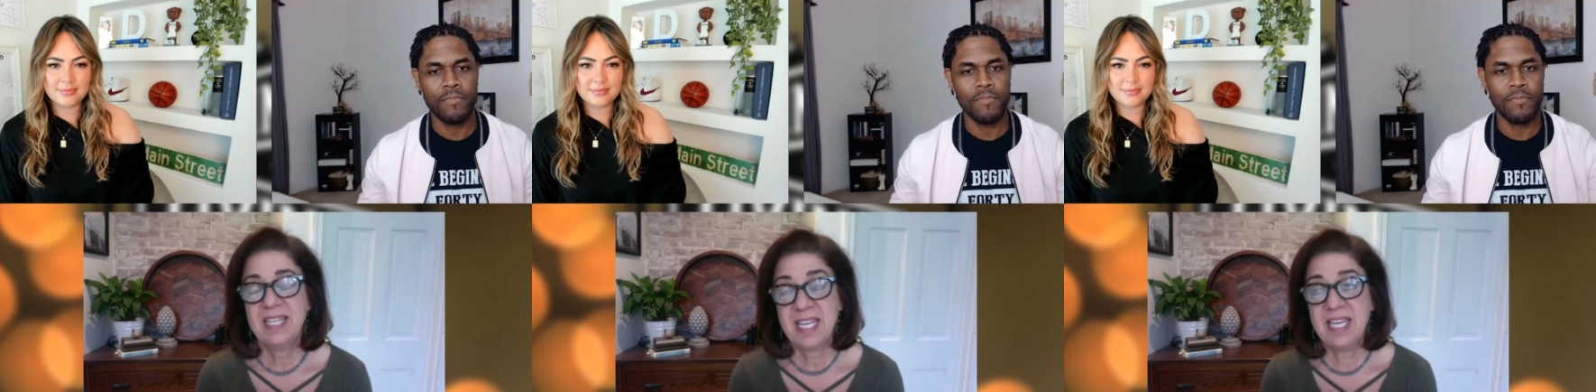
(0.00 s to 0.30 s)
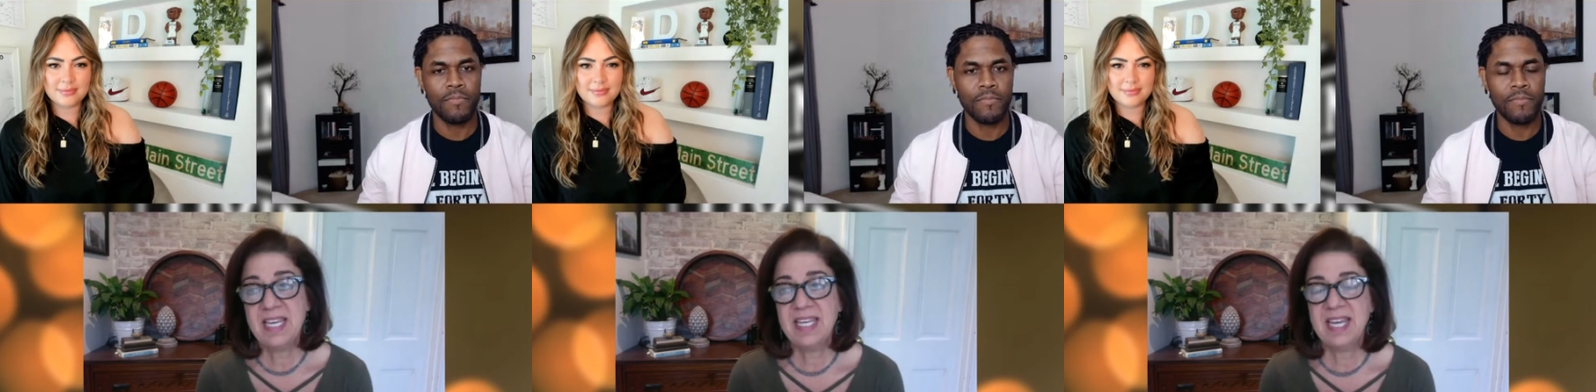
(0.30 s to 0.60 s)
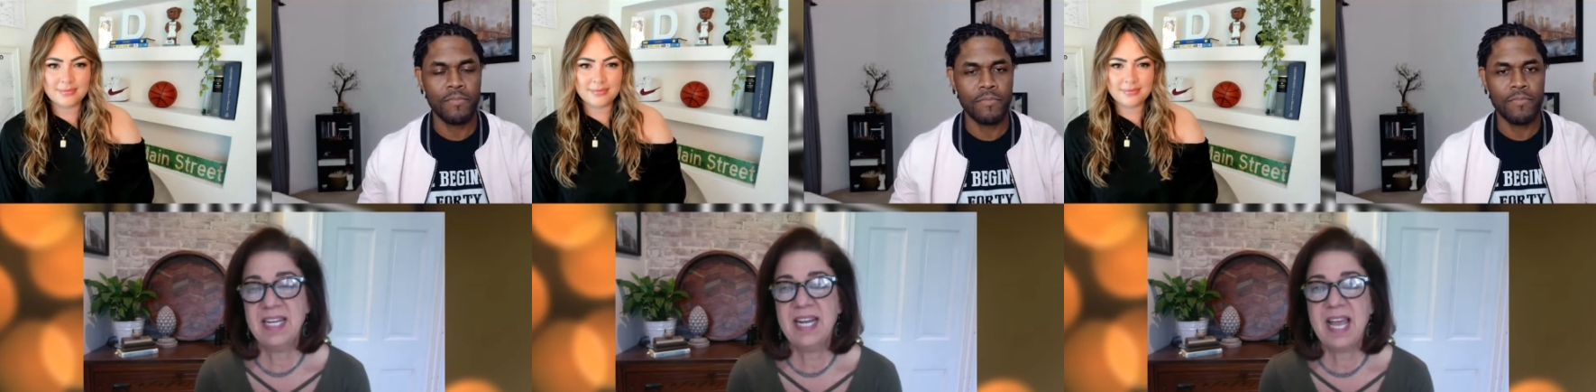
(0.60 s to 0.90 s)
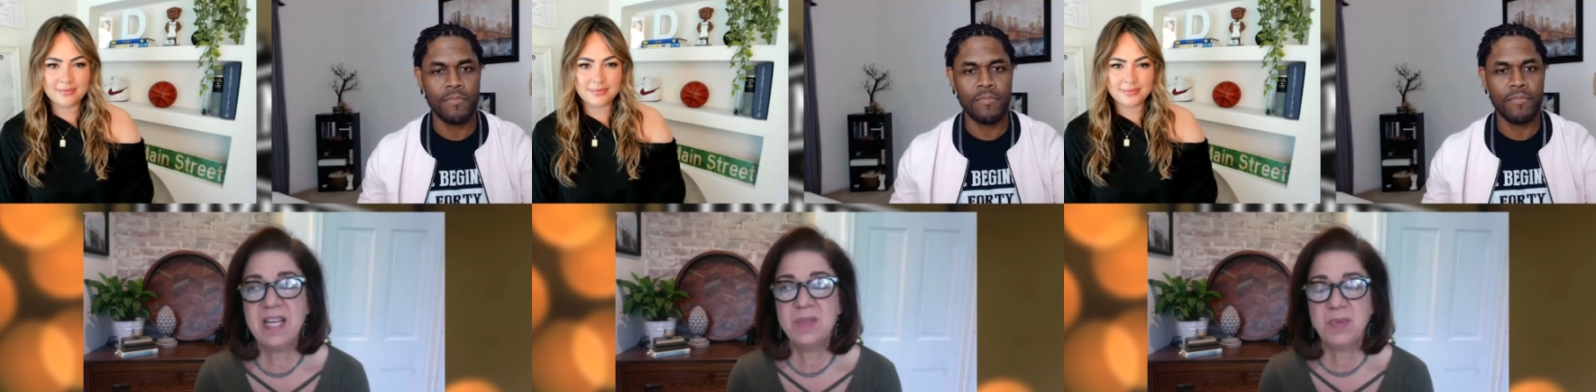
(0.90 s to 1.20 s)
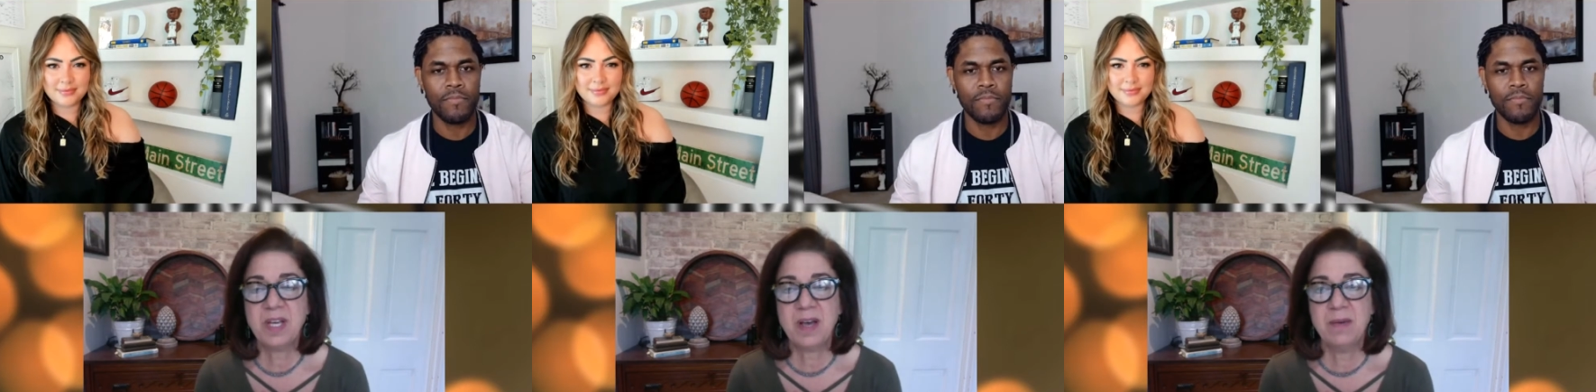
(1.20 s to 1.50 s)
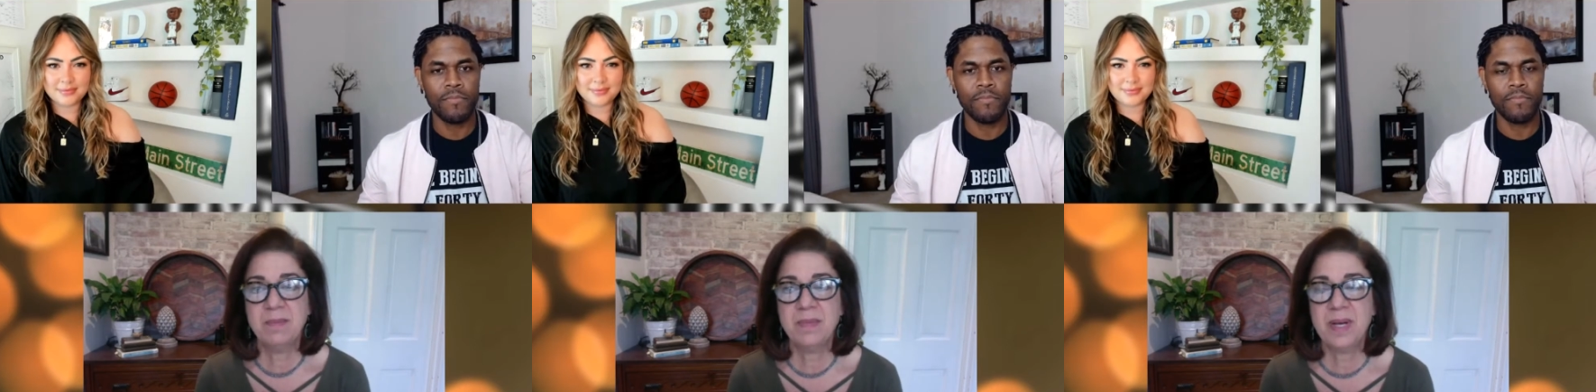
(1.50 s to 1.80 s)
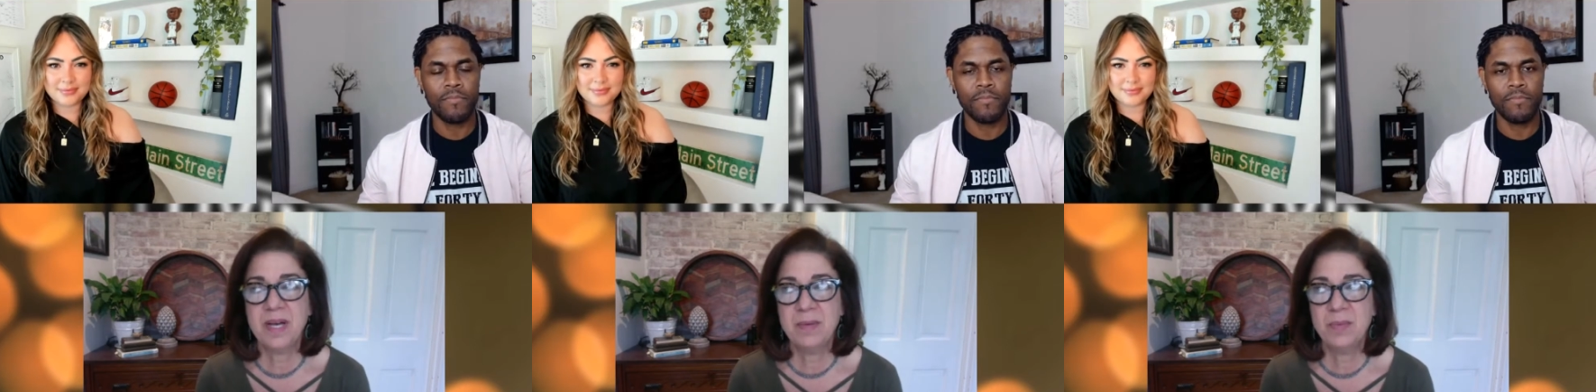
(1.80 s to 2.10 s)
Speaker 1: gig, and it has become
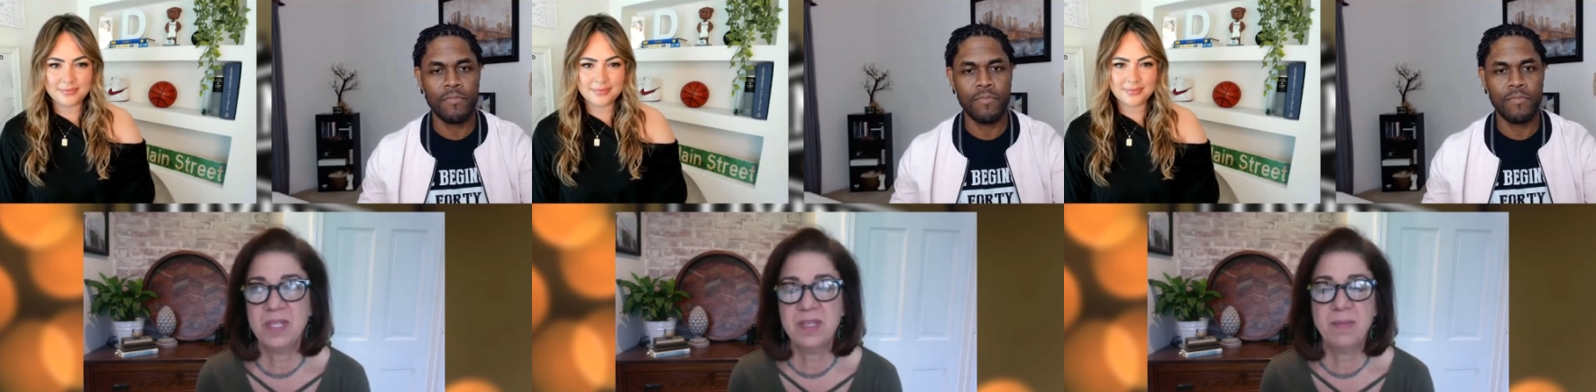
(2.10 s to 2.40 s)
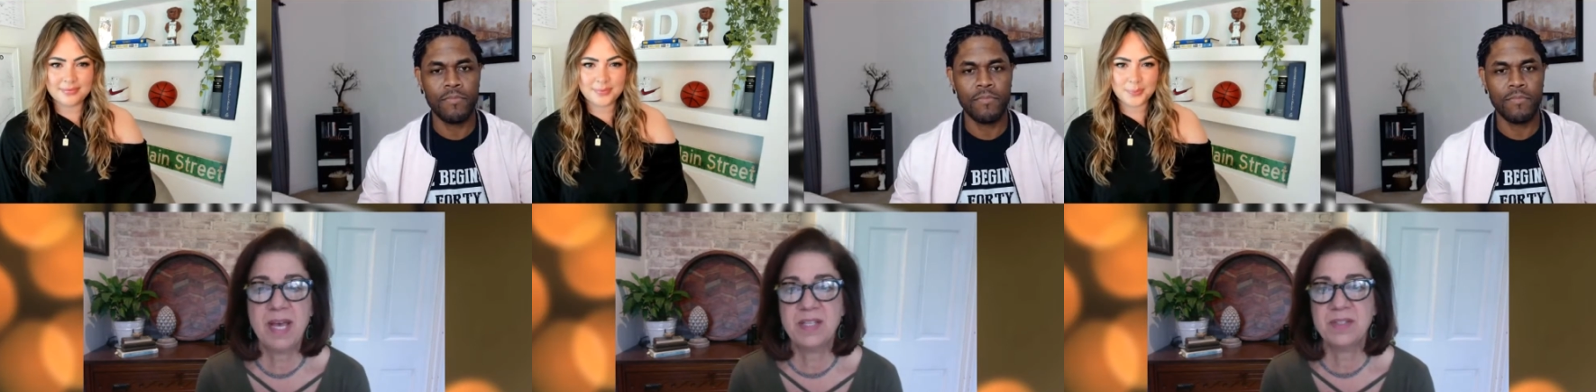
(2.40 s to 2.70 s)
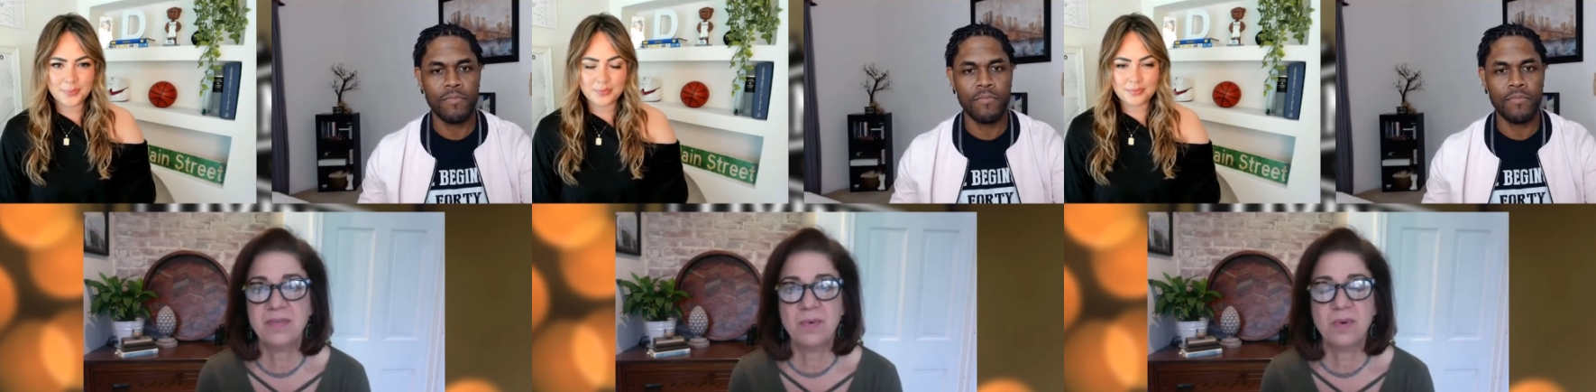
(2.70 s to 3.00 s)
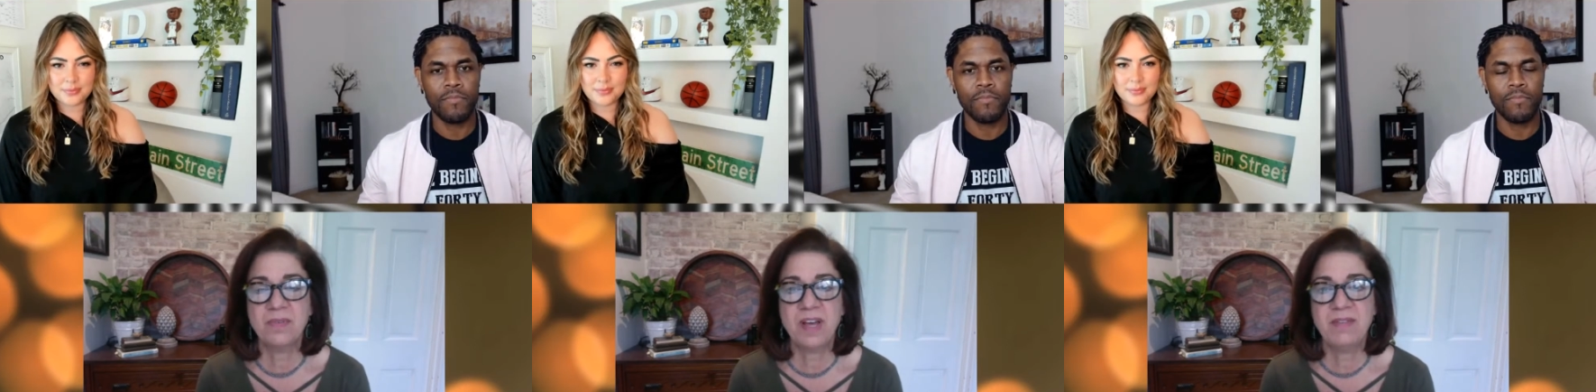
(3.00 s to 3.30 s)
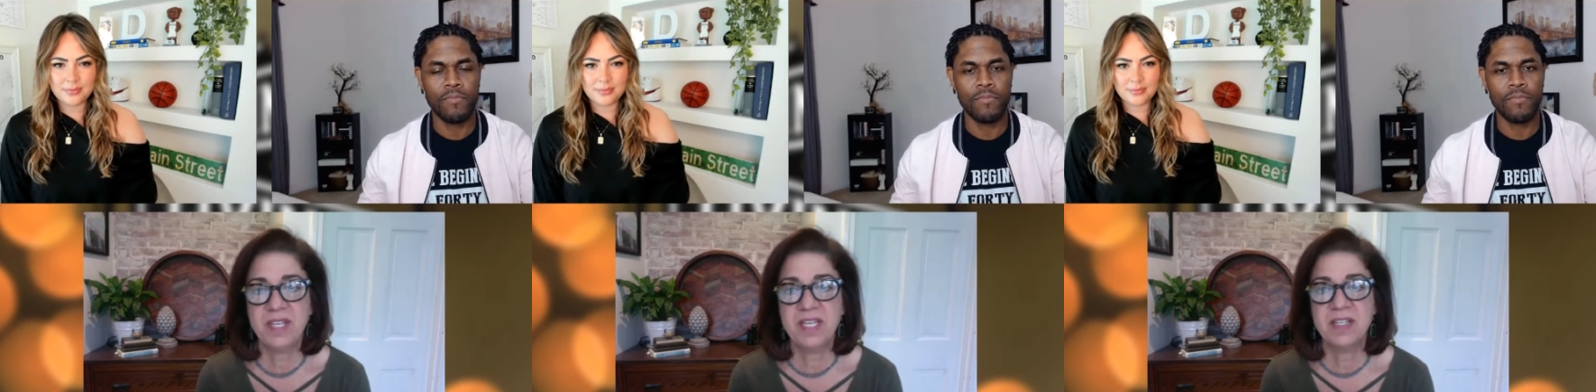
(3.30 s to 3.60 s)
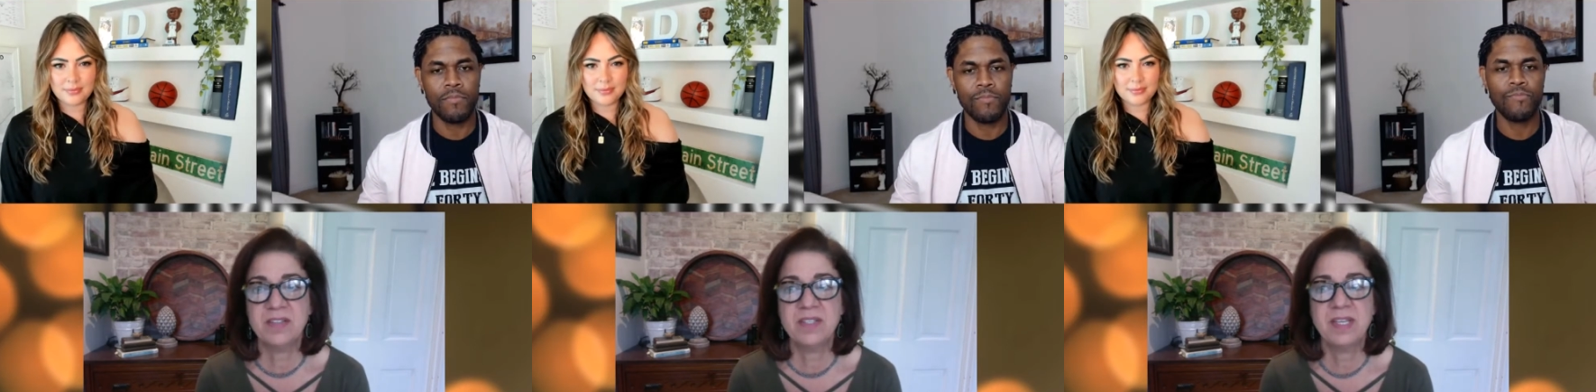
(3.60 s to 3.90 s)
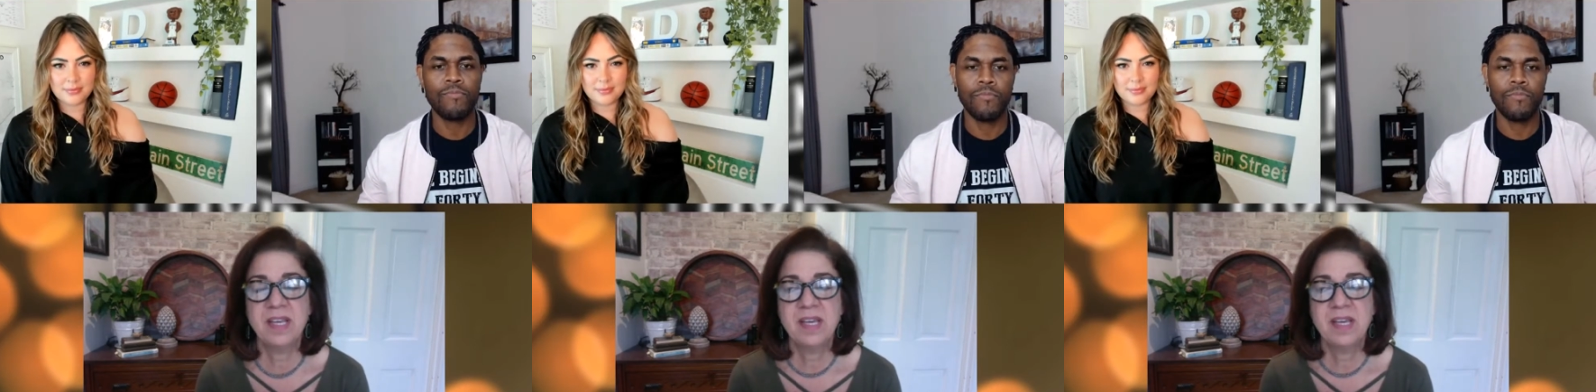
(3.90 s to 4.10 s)
um, within the past four or five years,